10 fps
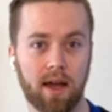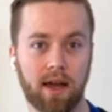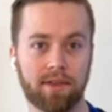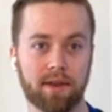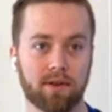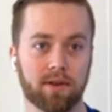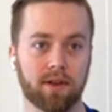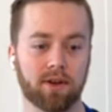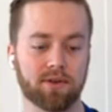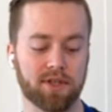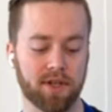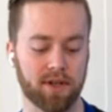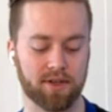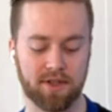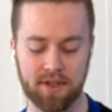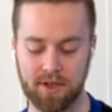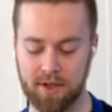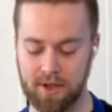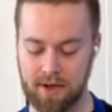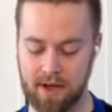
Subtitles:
I think to